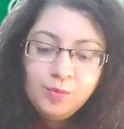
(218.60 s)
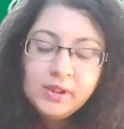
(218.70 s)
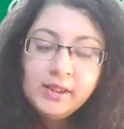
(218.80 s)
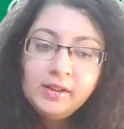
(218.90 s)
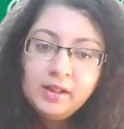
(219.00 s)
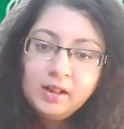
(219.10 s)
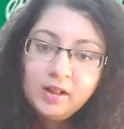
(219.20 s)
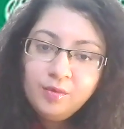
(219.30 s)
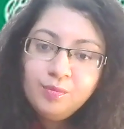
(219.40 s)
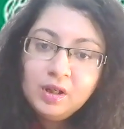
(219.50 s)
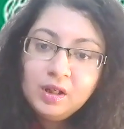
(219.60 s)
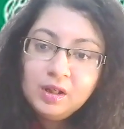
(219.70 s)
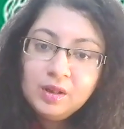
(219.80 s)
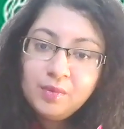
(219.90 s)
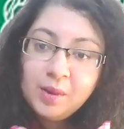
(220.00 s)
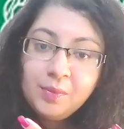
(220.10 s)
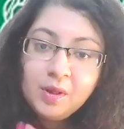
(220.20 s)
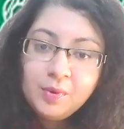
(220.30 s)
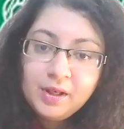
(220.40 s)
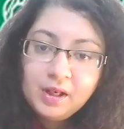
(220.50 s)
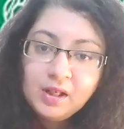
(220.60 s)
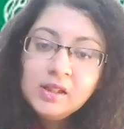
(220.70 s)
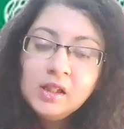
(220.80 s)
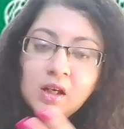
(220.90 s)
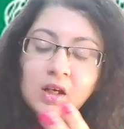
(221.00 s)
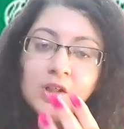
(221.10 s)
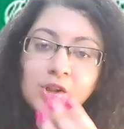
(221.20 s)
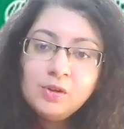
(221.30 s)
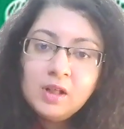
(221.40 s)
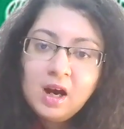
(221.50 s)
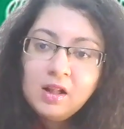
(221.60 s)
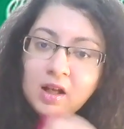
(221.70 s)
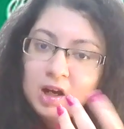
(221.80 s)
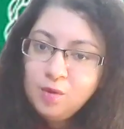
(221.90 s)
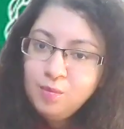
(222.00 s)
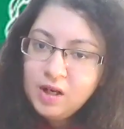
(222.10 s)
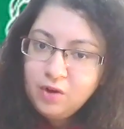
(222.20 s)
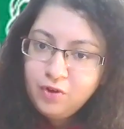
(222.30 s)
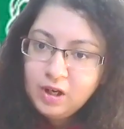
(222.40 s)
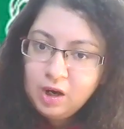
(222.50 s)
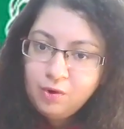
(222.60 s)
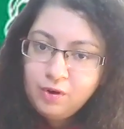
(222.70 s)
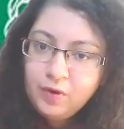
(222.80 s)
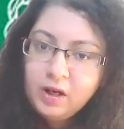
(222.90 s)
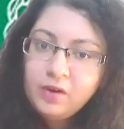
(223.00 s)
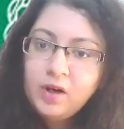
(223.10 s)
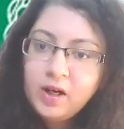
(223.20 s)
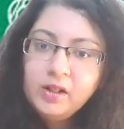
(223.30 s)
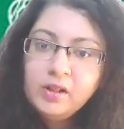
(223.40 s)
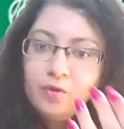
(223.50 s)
be sending them my PPTs so that they can benefit out of it, right?